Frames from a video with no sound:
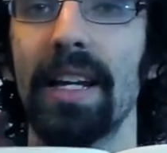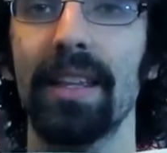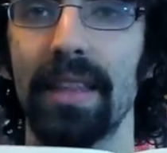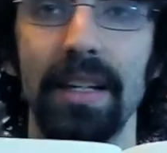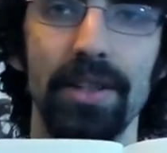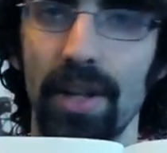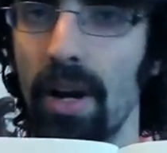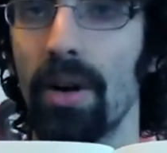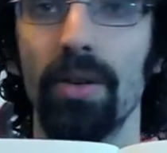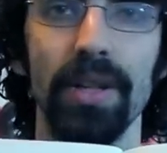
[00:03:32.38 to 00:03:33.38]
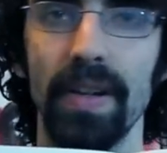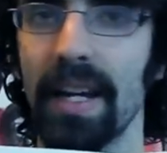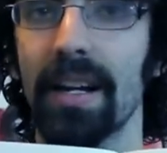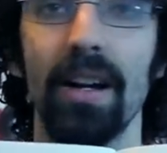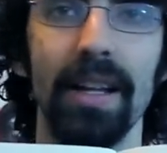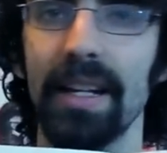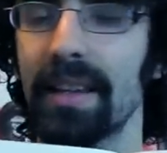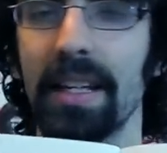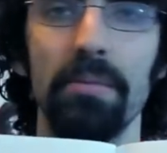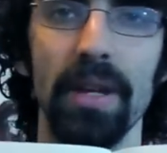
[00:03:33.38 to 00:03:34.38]
anything do, you can't call
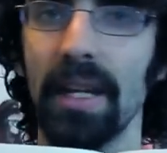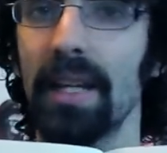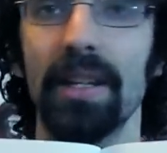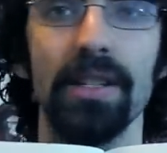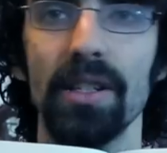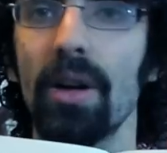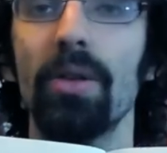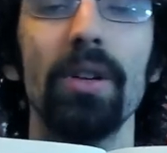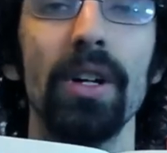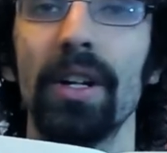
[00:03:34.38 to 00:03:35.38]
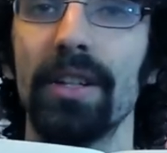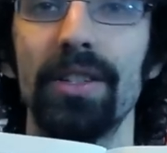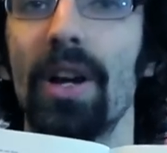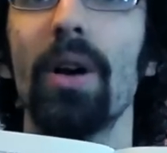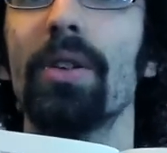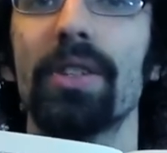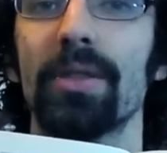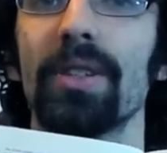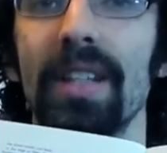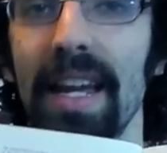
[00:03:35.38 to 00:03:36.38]
anything me. There's no do
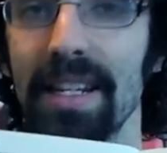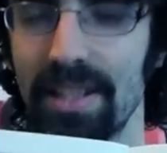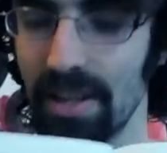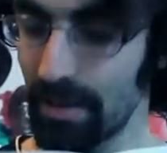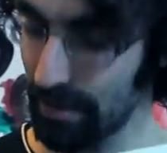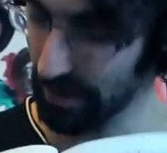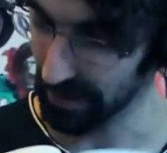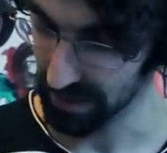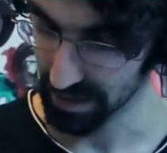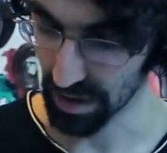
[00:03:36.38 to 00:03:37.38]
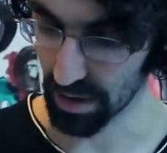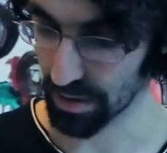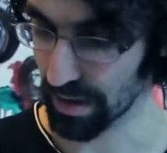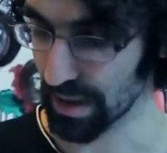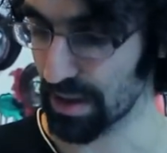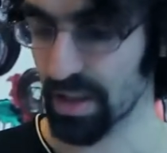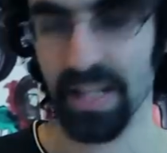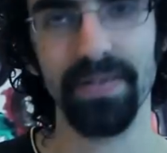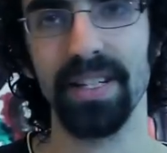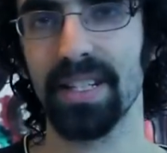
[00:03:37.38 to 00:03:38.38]
to relate to. So you
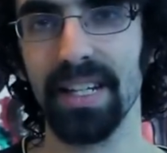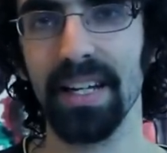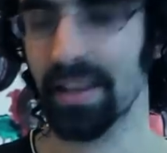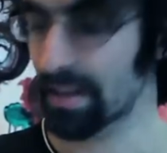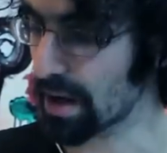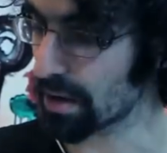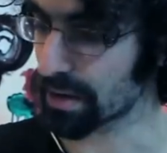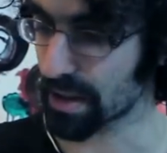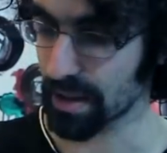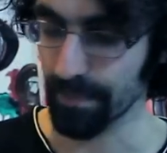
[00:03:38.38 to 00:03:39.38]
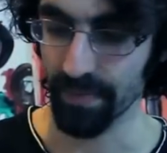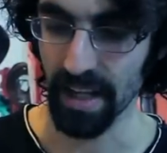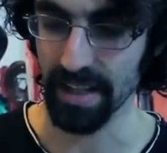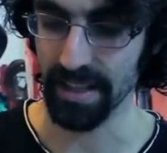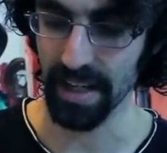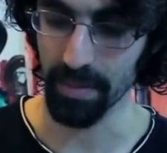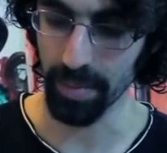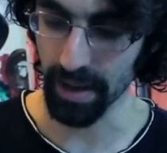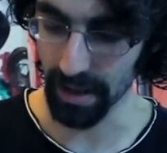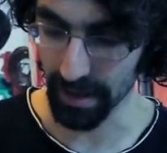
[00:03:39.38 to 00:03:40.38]
just have to sing the notes as they
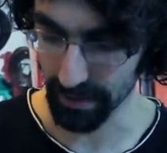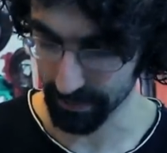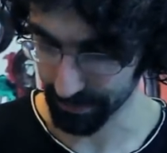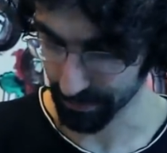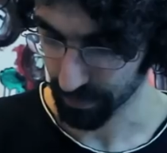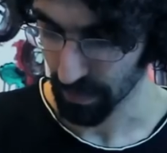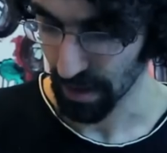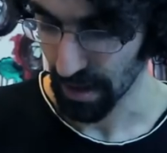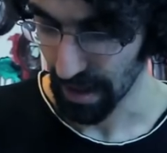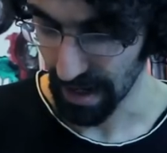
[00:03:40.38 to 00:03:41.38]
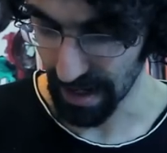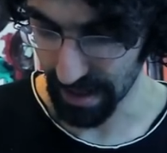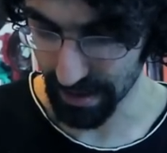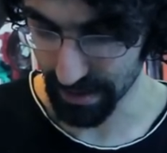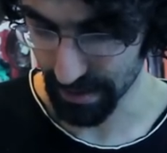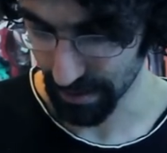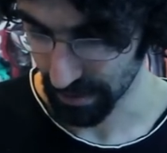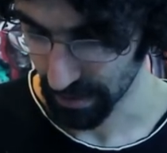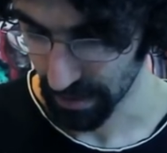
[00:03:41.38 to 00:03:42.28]
appear. And